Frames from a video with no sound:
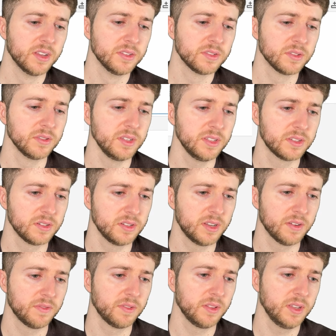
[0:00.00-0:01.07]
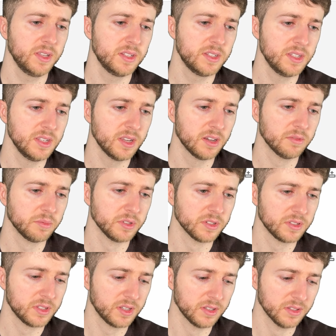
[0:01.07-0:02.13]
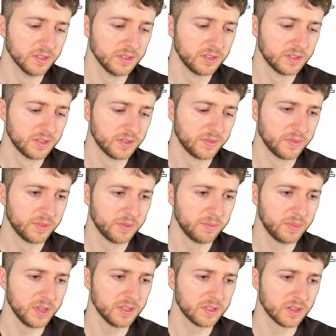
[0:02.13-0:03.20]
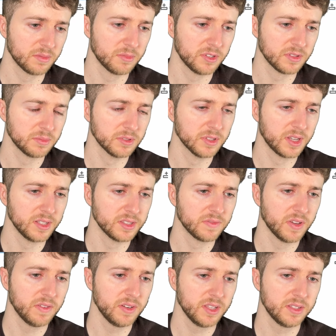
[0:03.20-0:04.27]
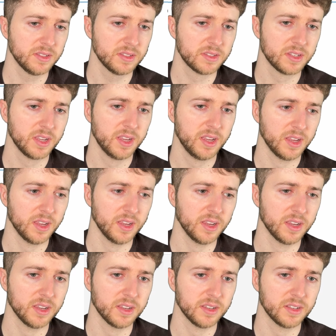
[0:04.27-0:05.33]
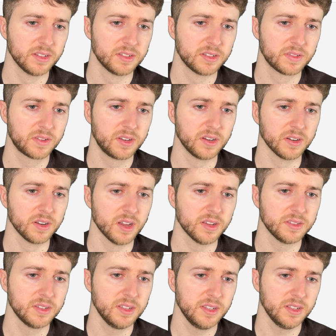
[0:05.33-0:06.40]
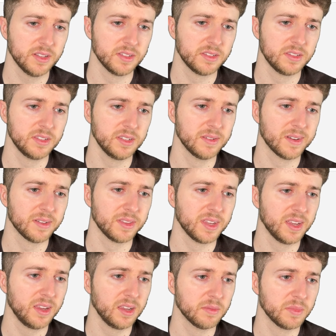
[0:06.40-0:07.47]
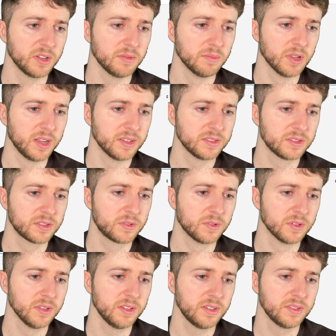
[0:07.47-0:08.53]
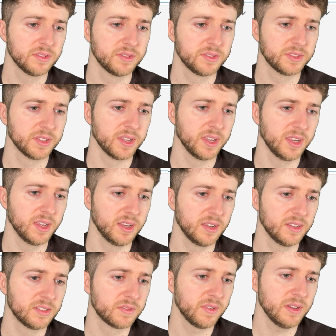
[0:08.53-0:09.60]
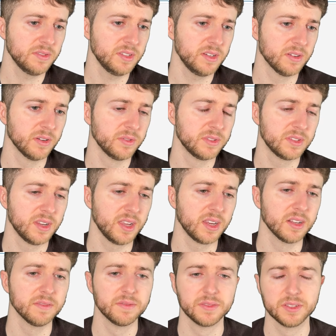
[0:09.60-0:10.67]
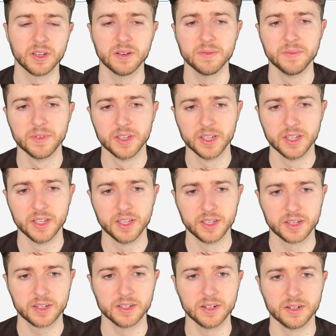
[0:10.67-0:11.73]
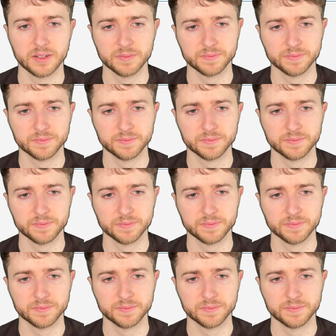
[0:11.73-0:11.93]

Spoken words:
So these are definitely T helper cells based on multiple lines of evidence. And just curiosity, let's see how the AML blast score looks, and it's around 0, it's negative, so good.